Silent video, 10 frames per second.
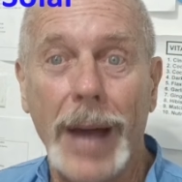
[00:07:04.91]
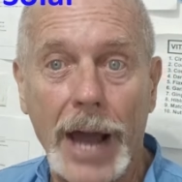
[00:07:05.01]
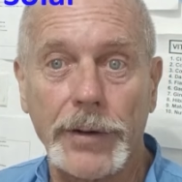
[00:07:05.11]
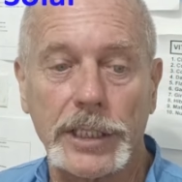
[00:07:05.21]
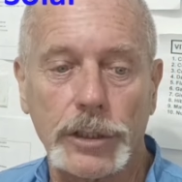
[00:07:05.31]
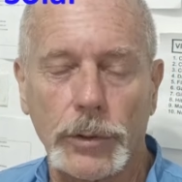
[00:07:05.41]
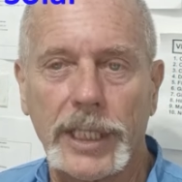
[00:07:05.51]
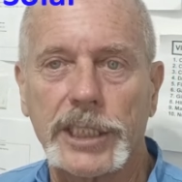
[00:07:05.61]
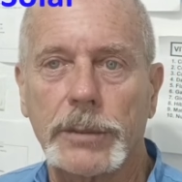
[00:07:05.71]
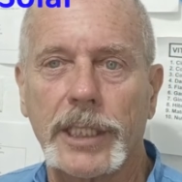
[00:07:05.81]
battery
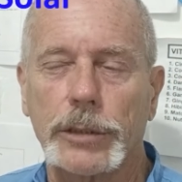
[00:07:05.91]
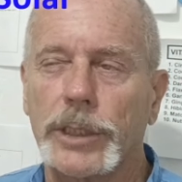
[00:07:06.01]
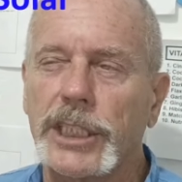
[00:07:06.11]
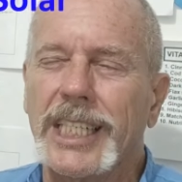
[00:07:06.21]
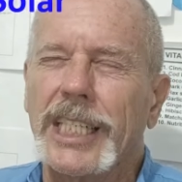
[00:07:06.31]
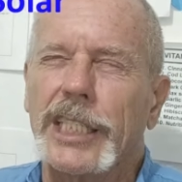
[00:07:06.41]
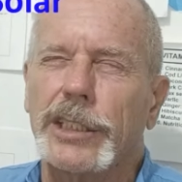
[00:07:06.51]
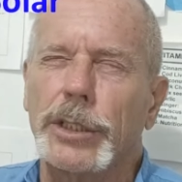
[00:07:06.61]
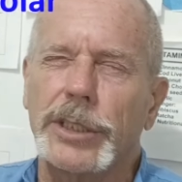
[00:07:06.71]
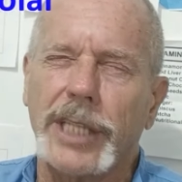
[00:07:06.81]
storage. Because what you need to
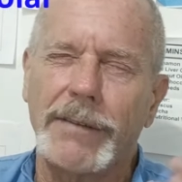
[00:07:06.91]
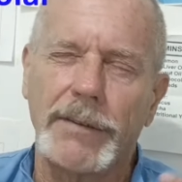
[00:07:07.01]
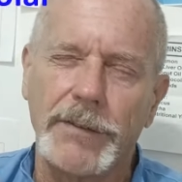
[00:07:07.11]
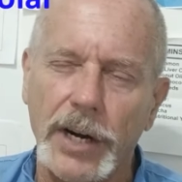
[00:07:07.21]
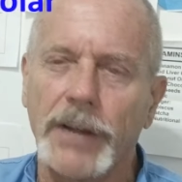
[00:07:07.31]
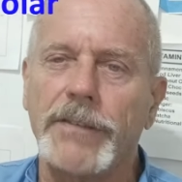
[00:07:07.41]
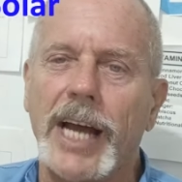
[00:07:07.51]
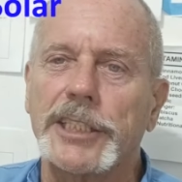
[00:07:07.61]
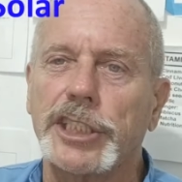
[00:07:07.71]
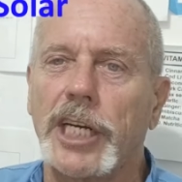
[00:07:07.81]
do is have a very
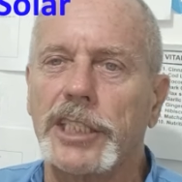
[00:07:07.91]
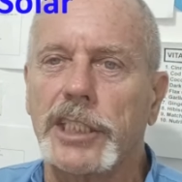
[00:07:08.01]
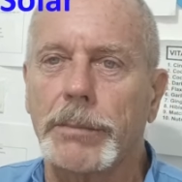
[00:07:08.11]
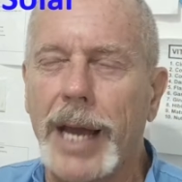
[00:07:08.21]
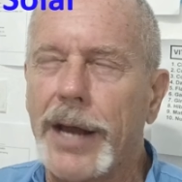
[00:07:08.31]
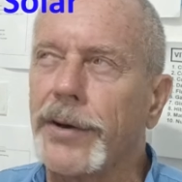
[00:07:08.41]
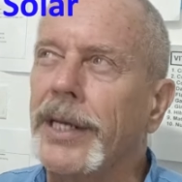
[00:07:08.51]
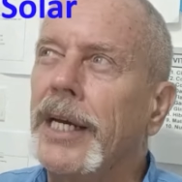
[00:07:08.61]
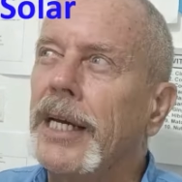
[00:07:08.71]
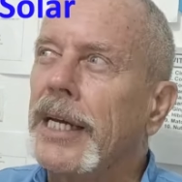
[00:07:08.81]
fast charging
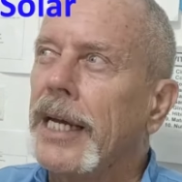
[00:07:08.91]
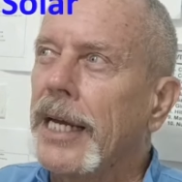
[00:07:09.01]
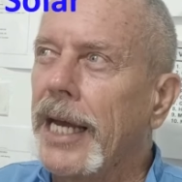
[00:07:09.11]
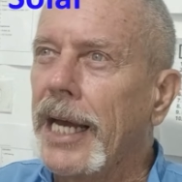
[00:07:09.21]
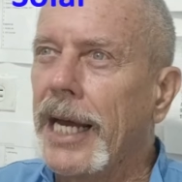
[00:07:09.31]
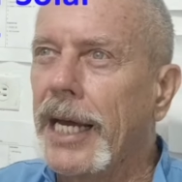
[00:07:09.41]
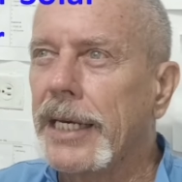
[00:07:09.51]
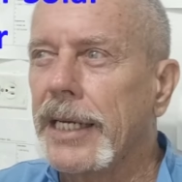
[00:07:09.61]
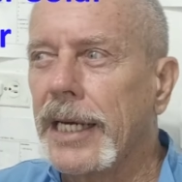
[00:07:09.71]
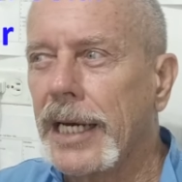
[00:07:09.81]
battery
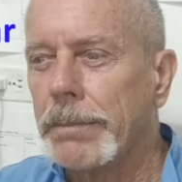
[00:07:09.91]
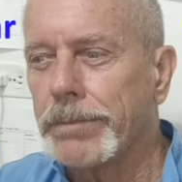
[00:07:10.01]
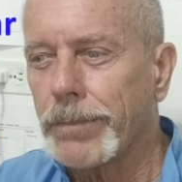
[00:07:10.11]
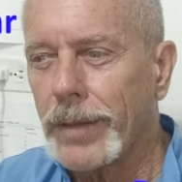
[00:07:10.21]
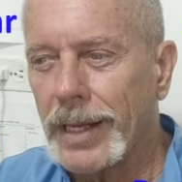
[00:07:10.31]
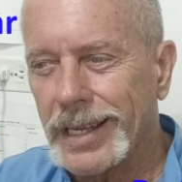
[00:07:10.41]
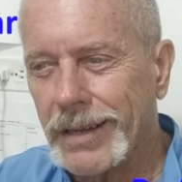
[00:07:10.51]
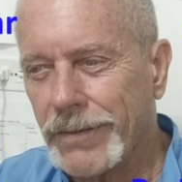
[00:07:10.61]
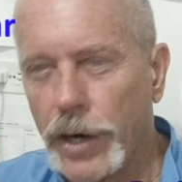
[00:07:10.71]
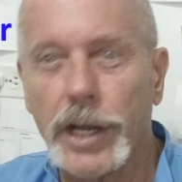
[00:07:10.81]
and
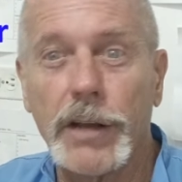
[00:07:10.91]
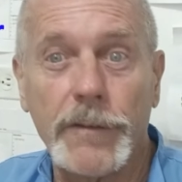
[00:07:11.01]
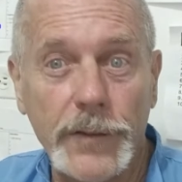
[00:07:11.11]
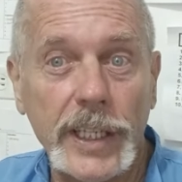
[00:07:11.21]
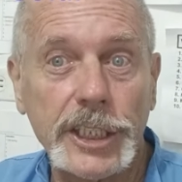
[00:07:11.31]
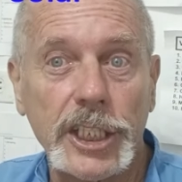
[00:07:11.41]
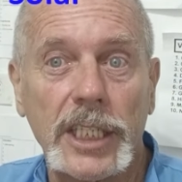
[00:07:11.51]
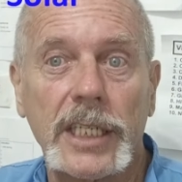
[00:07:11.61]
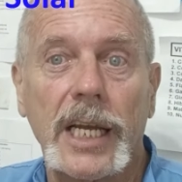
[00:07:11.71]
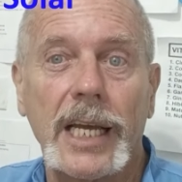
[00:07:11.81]
very
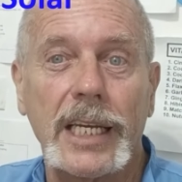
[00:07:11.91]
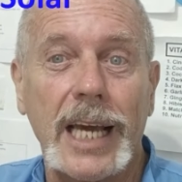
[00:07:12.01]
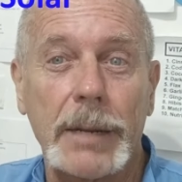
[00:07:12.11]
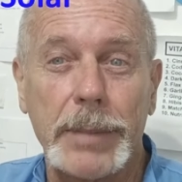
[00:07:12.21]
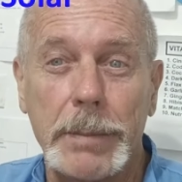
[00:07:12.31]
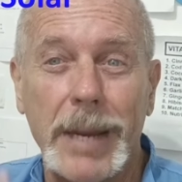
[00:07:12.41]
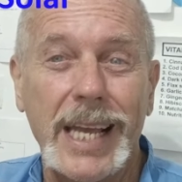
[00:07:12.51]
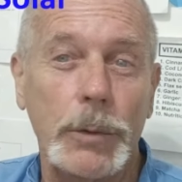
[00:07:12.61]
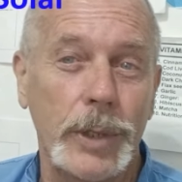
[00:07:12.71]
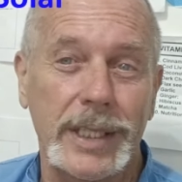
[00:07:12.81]
efficient, and you got to be
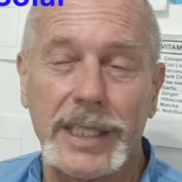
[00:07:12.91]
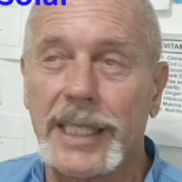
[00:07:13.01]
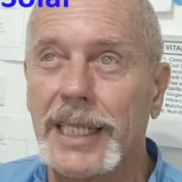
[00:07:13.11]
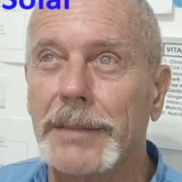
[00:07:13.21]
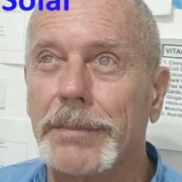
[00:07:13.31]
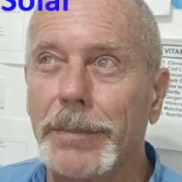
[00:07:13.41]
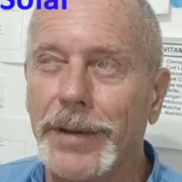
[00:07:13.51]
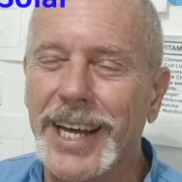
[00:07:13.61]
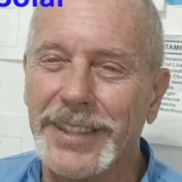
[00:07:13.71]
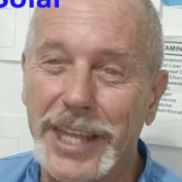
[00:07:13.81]
made with
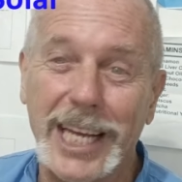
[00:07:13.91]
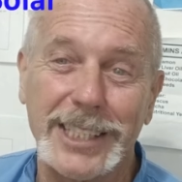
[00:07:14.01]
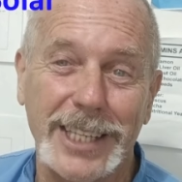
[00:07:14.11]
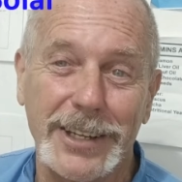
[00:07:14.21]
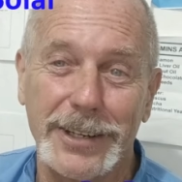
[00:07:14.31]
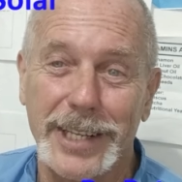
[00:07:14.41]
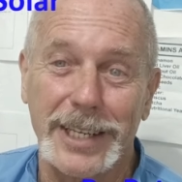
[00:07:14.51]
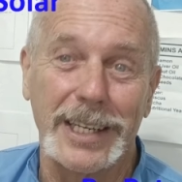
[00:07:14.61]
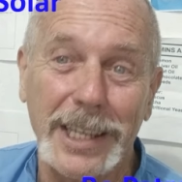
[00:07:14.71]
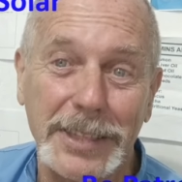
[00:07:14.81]
things other
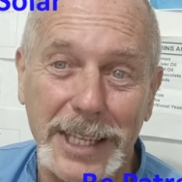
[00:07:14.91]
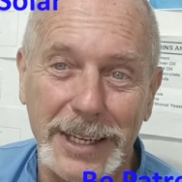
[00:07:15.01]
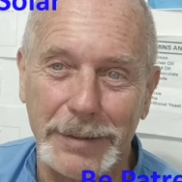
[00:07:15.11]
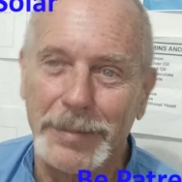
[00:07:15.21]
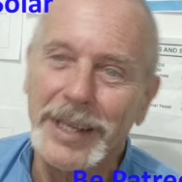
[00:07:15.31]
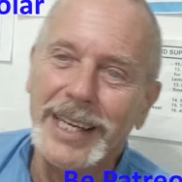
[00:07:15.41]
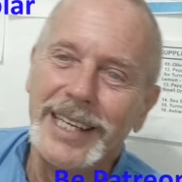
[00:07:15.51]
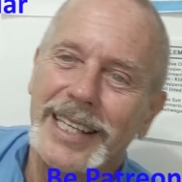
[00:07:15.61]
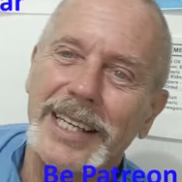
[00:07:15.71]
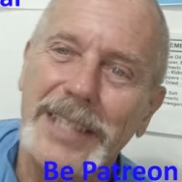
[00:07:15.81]
than lithium.
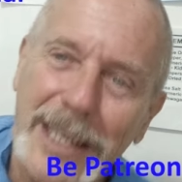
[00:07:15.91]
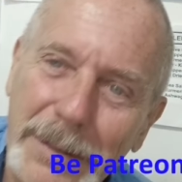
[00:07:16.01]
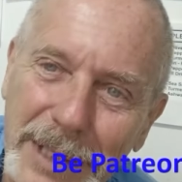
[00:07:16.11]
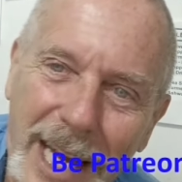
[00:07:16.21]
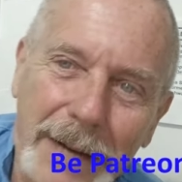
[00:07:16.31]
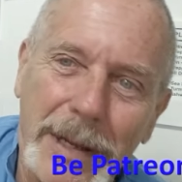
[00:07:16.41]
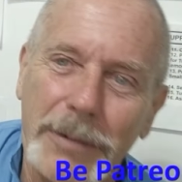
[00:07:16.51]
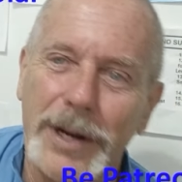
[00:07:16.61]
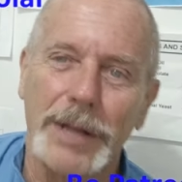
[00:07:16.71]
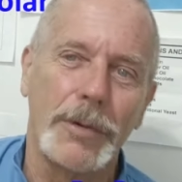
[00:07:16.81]
Lithium's got to be
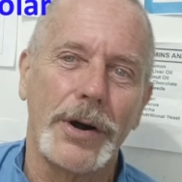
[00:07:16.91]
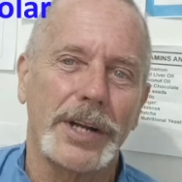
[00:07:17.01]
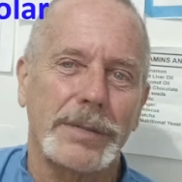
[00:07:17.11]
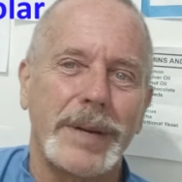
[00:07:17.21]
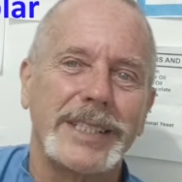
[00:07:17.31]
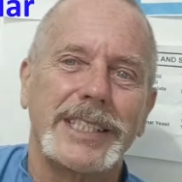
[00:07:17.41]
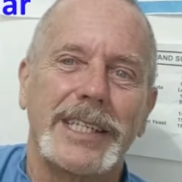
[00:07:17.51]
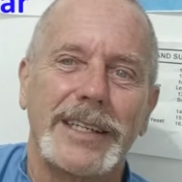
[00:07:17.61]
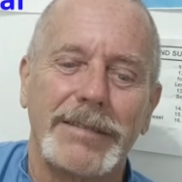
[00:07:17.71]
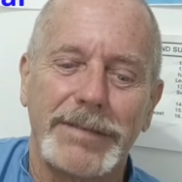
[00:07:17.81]
one of the more
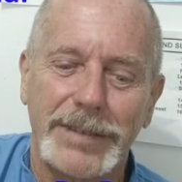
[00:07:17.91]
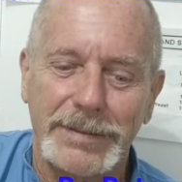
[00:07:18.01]
expensive